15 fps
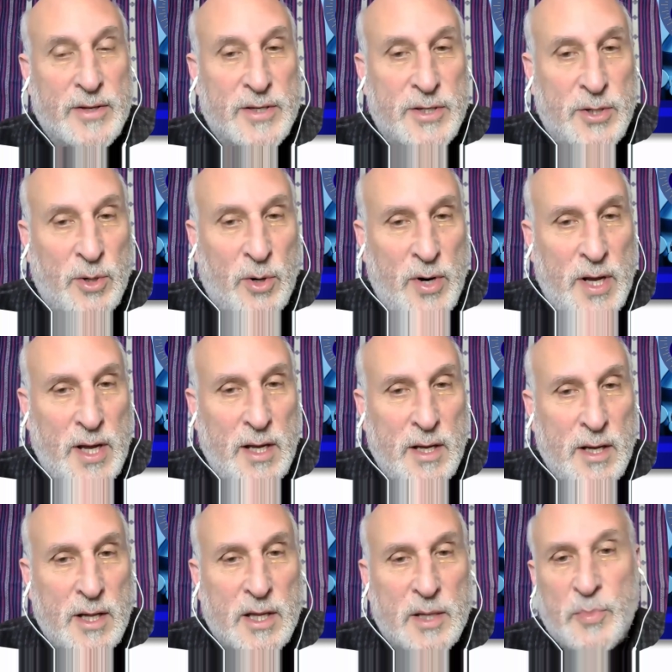either the
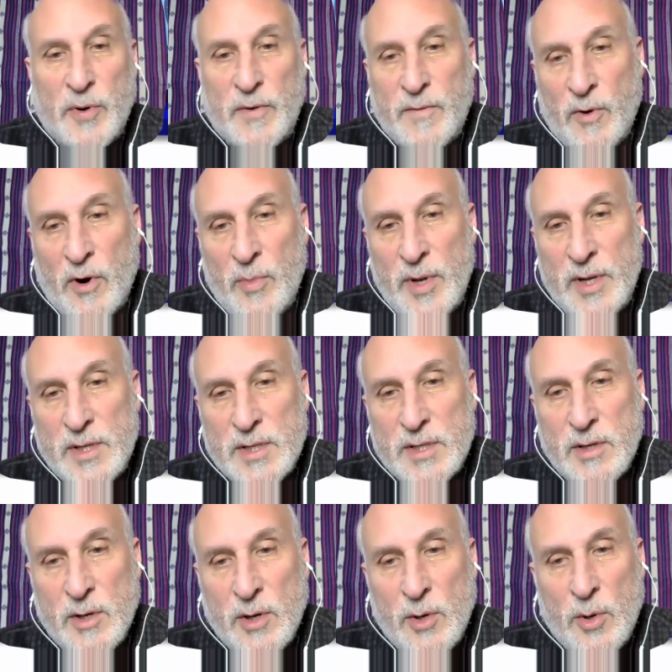story, the
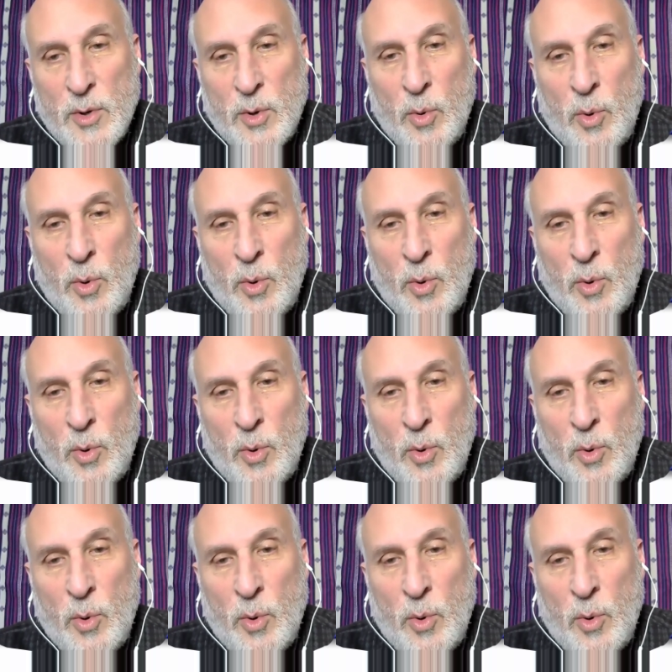performance,